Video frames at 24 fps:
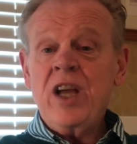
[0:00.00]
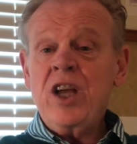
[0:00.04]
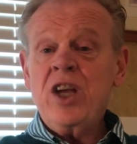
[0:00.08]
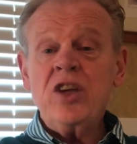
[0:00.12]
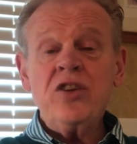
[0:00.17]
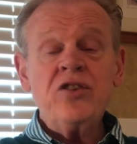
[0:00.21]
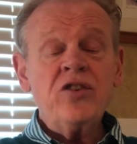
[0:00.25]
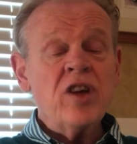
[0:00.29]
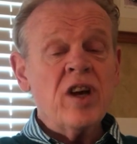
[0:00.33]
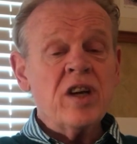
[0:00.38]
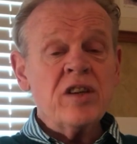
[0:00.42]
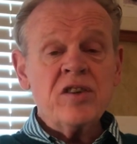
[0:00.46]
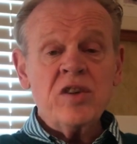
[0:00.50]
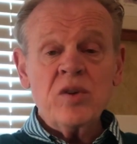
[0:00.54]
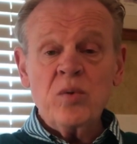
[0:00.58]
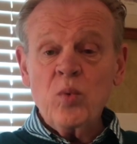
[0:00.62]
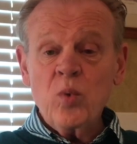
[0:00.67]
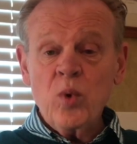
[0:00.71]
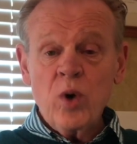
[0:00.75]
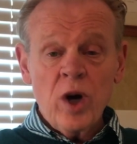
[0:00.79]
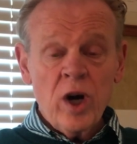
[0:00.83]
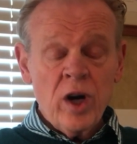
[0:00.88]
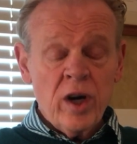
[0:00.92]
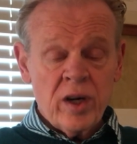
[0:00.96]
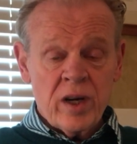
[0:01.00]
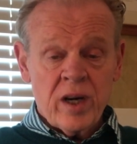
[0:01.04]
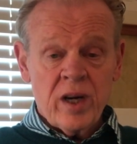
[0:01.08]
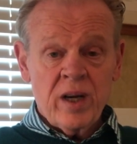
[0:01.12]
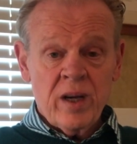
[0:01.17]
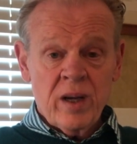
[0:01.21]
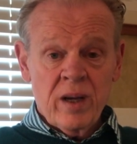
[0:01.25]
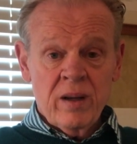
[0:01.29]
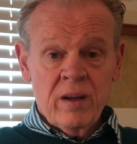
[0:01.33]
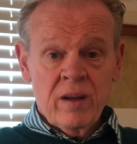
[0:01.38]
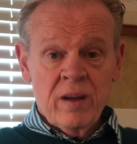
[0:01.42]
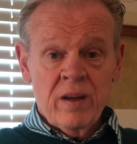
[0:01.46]
It doesn't
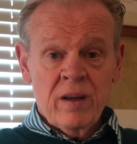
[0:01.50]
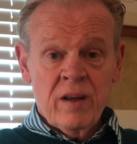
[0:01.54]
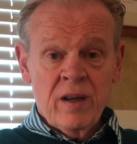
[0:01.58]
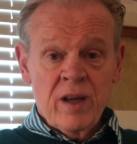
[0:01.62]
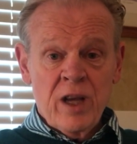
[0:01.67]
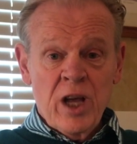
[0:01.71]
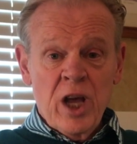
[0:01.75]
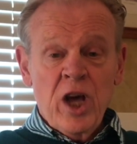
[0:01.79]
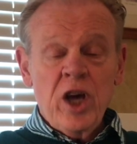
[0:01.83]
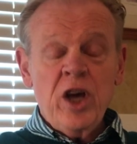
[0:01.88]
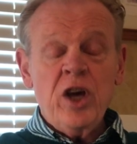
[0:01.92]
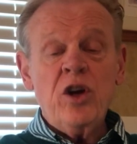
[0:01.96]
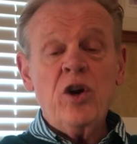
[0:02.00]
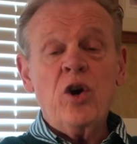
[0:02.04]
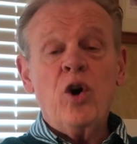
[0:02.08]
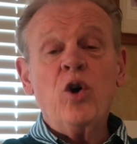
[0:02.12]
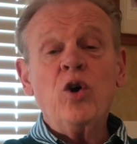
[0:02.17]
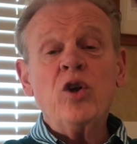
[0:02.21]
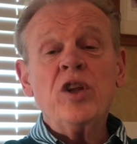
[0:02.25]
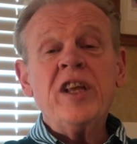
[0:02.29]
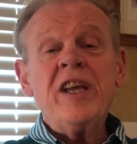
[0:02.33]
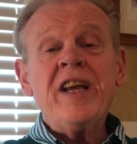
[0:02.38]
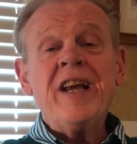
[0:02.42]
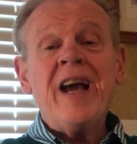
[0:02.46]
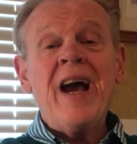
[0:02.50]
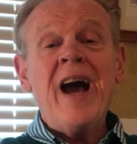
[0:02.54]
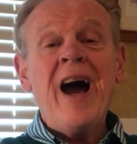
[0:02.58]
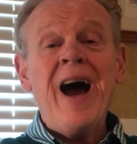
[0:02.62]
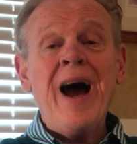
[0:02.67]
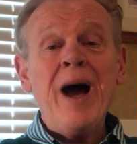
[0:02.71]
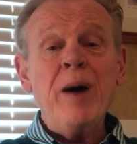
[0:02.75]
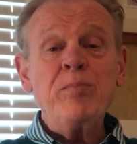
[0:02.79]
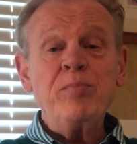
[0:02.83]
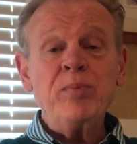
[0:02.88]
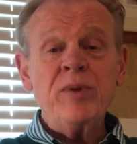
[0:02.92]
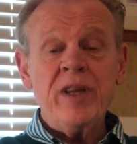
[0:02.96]
work. It only
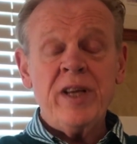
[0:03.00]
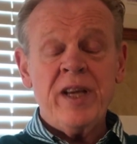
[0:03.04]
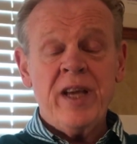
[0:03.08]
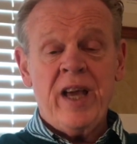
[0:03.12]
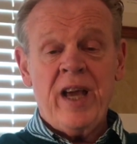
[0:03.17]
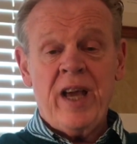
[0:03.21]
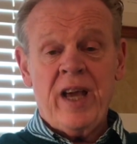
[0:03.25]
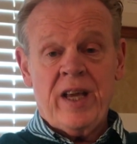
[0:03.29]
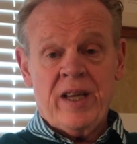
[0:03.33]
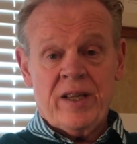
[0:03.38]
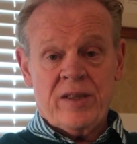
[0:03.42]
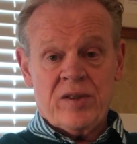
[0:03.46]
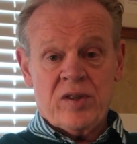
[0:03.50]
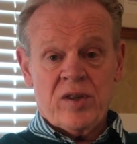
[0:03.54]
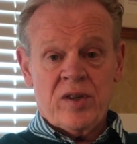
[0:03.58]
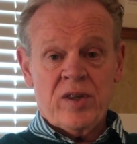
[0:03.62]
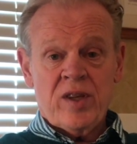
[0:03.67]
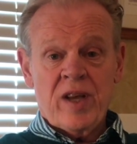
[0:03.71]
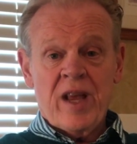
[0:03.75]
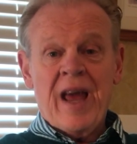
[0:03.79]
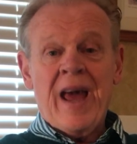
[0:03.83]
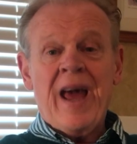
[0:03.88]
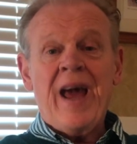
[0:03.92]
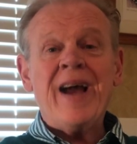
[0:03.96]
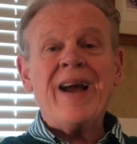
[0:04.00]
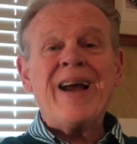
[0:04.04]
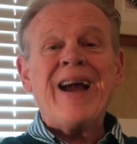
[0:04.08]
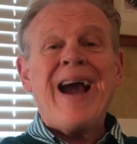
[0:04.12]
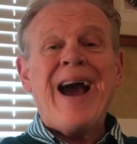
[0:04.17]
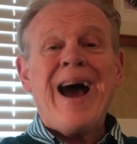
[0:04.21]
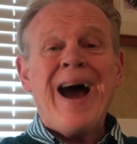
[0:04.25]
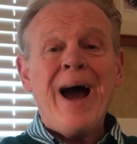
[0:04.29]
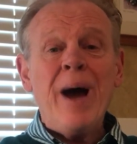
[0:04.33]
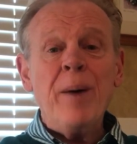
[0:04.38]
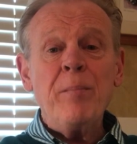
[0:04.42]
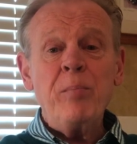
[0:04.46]
complicates and
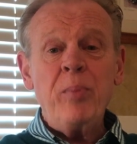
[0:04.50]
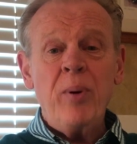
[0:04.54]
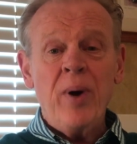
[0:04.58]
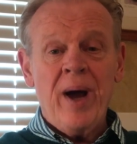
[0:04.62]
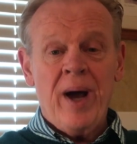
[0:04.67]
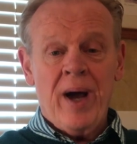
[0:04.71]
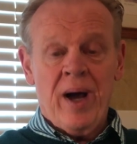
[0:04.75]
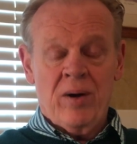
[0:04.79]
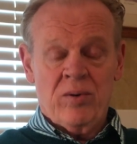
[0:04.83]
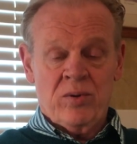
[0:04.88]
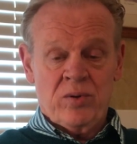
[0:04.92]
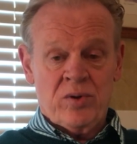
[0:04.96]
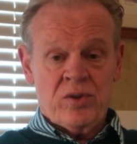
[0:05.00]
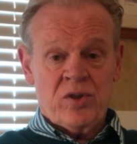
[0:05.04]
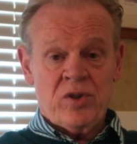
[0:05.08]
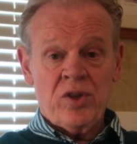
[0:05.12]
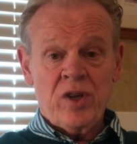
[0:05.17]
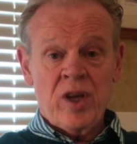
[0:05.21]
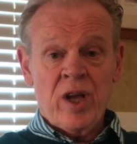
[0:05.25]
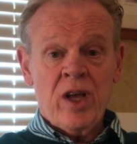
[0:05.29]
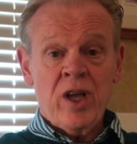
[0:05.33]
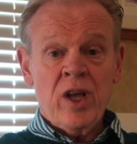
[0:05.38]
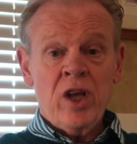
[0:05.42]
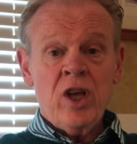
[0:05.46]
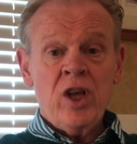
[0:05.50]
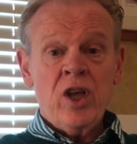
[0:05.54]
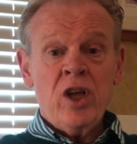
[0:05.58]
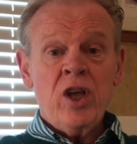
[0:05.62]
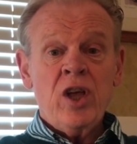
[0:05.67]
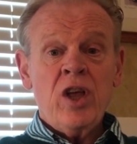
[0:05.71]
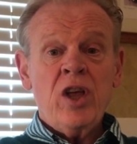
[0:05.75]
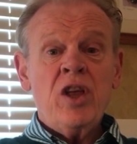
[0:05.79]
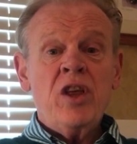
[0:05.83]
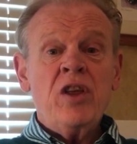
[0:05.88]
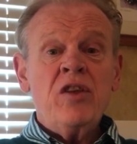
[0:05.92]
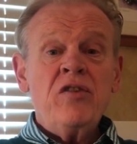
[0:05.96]
compounds
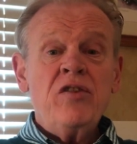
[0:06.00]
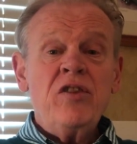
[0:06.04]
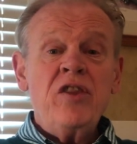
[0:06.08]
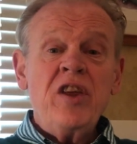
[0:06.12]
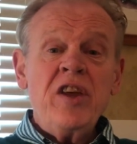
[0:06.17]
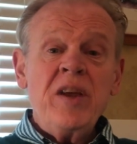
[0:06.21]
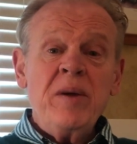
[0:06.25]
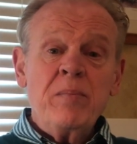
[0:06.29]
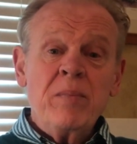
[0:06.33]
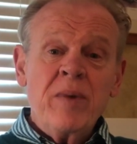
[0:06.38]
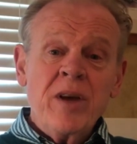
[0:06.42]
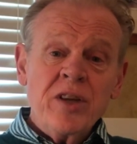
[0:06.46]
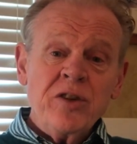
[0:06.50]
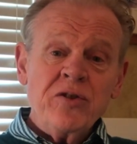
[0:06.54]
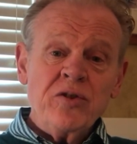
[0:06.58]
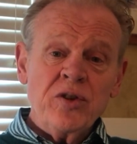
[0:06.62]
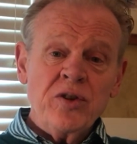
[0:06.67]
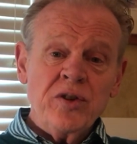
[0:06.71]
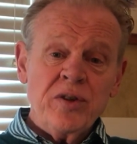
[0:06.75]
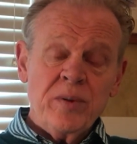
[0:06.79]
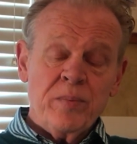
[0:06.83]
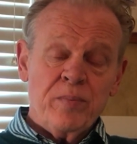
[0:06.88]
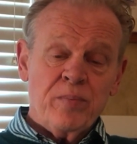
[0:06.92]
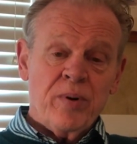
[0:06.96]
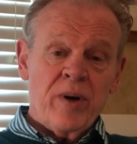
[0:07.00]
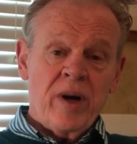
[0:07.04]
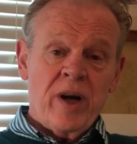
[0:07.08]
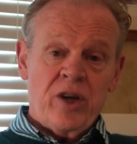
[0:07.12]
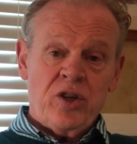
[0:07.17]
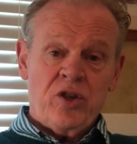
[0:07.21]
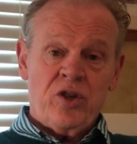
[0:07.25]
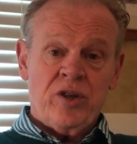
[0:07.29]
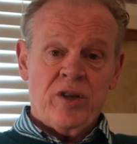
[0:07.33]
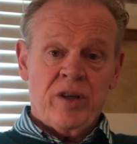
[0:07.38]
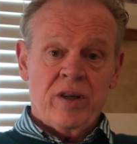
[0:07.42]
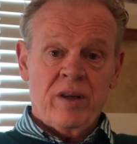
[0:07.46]
the mental
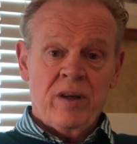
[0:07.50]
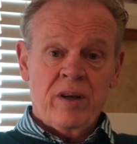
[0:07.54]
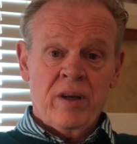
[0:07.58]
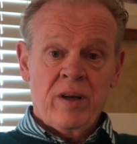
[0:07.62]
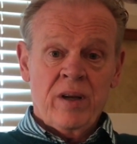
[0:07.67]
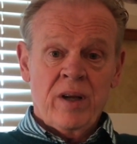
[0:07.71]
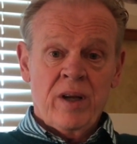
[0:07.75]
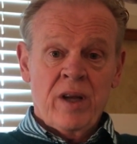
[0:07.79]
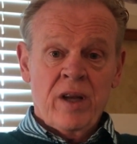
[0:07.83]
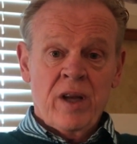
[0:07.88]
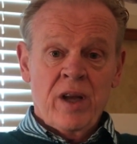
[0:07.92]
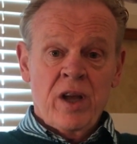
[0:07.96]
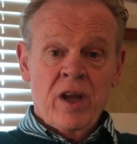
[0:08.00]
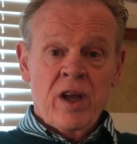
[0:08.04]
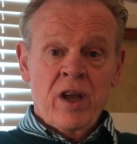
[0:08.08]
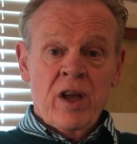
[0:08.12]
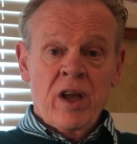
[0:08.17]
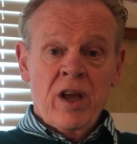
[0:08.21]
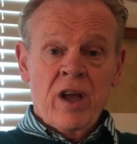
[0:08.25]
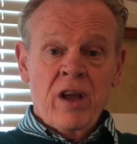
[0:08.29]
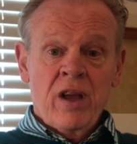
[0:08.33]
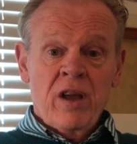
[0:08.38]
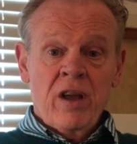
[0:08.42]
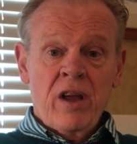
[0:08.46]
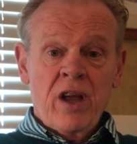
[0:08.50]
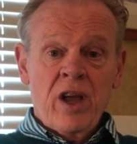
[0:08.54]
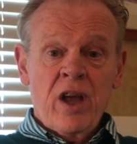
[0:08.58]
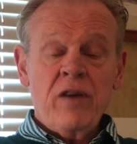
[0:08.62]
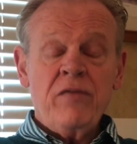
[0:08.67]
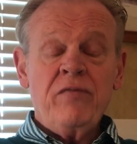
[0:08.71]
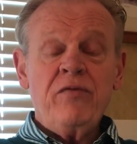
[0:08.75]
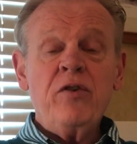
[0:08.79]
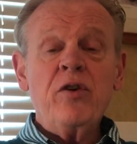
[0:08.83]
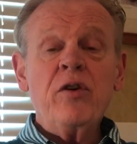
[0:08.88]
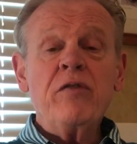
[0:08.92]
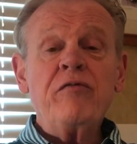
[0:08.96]
depression.
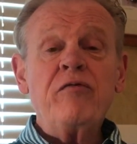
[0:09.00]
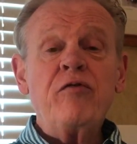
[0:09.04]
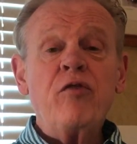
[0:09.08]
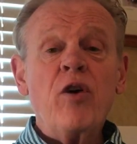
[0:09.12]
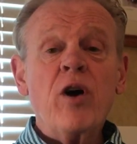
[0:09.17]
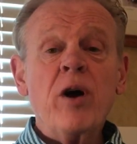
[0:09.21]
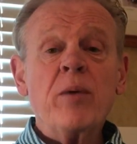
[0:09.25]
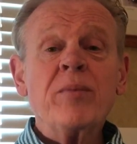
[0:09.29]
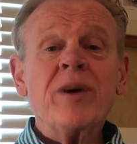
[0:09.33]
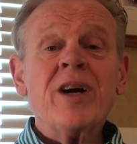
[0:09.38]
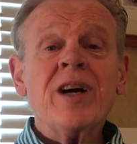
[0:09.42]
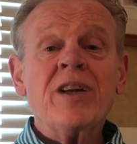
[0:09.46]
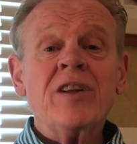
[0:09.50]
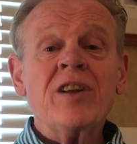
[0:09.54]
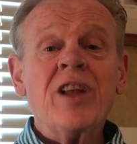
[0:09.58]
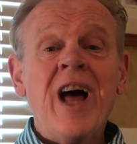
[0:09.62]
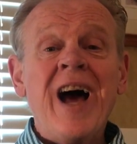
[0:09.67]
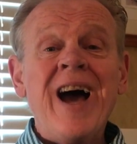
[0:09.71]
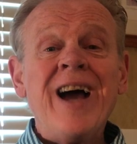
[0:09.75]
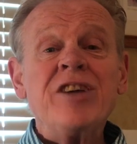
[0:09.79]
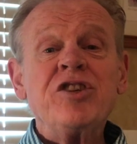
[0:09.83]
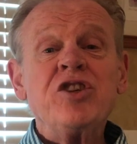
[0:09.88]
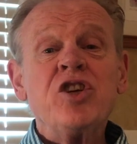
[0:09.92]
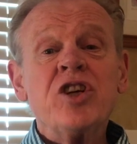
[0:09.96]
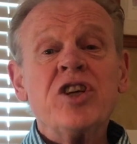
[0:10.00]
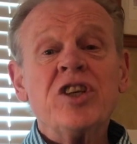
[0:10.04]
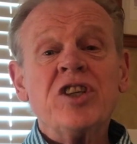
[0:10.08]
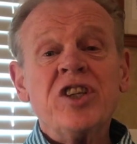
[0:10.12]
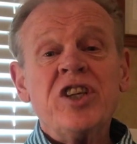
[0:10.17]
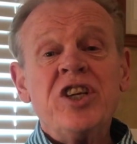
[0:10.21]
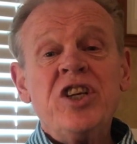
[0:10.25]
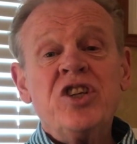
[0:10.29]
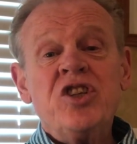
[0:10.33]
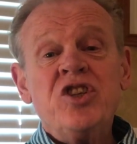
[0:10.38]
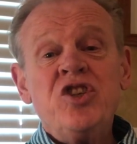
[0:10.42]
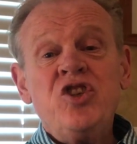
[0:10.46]
If you're
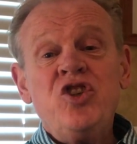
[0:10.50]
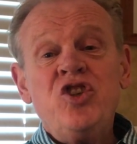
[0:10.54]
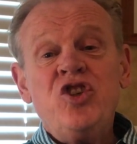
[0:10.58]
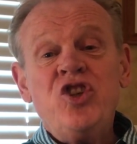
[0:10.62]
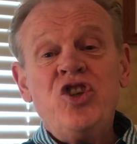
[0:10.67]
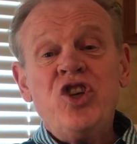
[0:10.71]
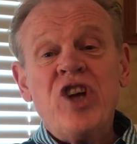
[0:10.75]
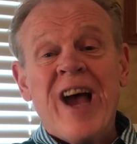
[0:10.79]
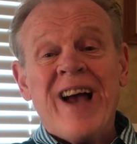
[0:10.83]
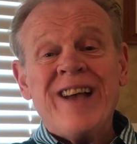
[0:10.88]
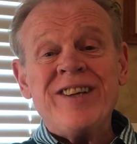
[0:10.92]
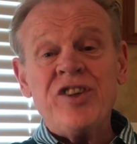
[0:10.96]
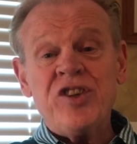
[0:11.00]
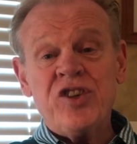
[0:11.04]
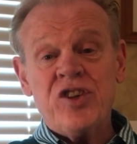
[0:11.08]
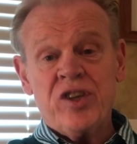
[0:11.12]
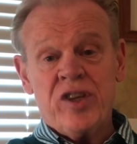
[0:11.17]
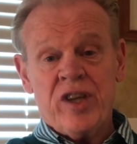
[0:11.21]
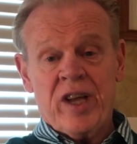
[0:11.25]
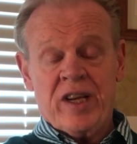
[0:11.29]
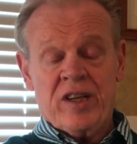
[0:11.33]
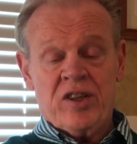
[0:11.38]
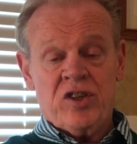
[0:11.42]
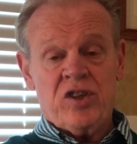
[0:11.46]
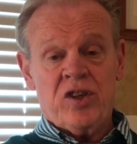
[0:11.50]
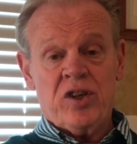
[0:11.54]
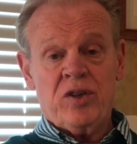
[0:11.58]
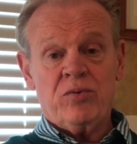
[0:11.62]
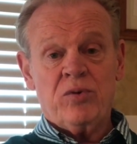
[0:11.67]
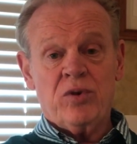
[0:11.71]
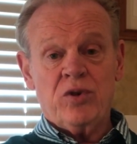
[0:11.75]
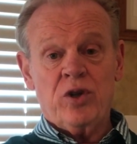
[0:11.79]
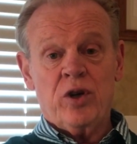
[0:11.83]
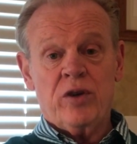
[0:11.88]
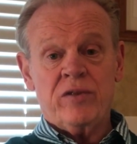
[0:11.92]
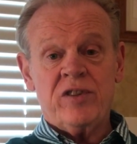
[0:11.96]
pharmacologically ingesting
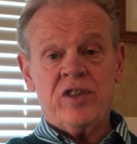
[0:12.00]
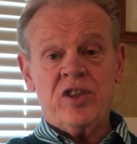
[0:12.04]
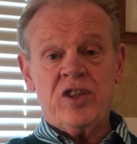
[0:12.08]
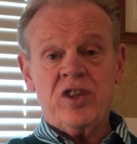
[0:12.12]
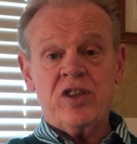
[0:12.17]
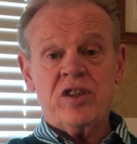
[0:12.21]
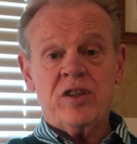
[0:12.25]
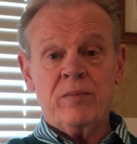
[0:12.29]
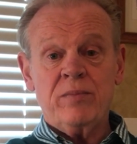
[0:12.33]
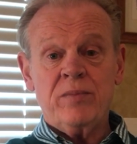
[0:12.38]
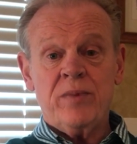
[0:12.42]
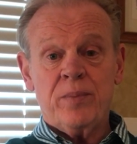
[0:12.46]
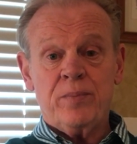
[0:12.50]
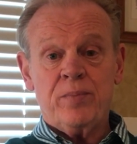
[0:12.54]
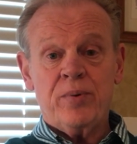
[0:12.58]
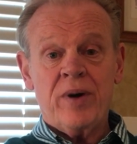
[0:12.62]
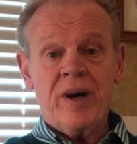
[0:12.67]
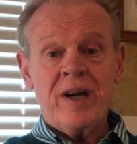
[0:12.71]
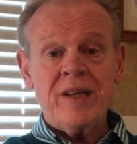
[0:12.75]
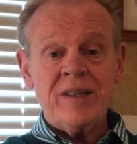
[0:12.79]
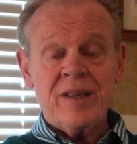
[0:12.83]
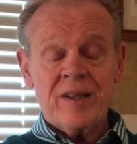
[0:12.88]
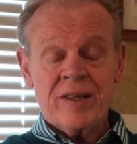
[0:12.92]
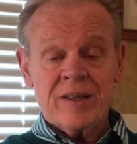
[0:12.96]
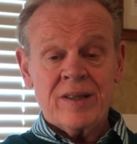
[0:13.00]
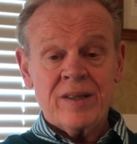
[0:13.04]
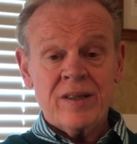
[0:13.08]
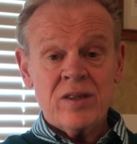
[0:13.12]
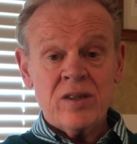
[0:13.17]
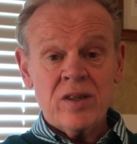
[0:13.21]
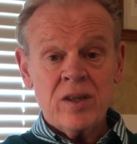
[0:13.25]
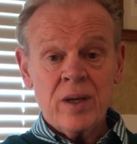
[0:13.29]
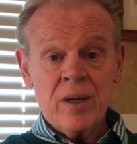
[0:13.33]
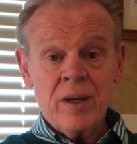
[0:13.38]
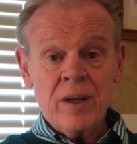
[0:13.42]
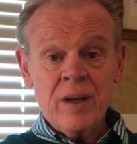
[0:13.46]
central nervous system
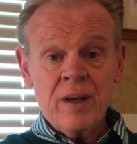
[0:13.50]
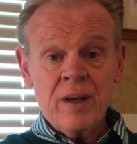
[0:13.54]
depressants,